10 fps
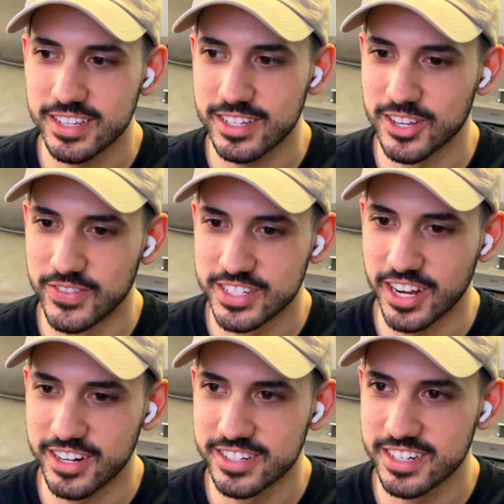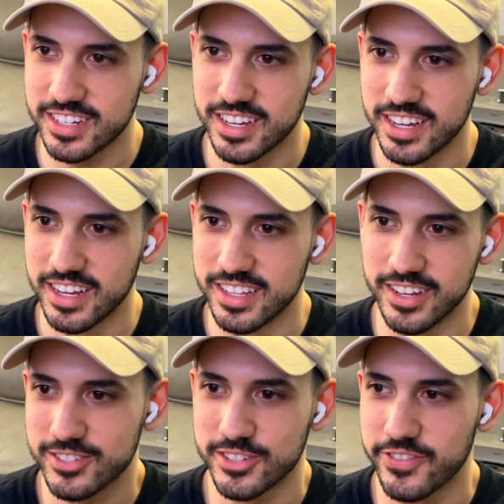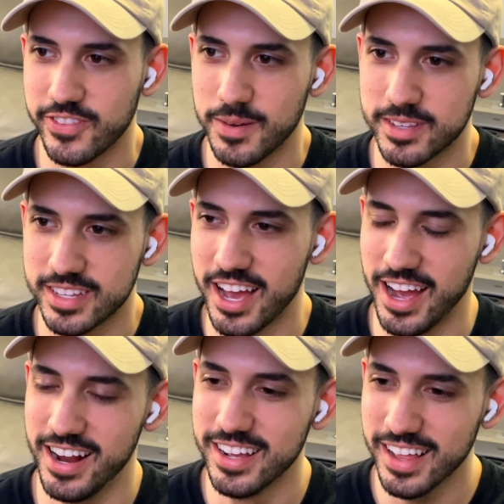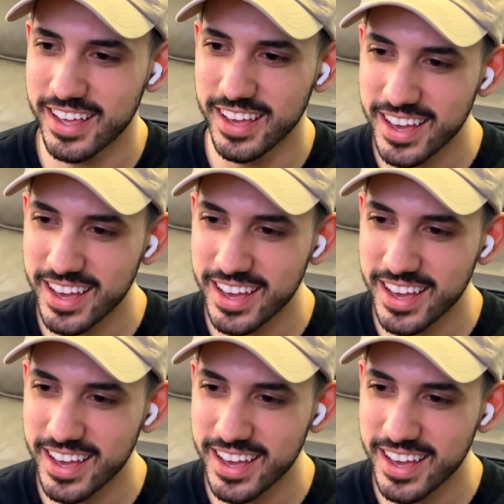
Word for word: had so much energy. And that's just flipped entirely.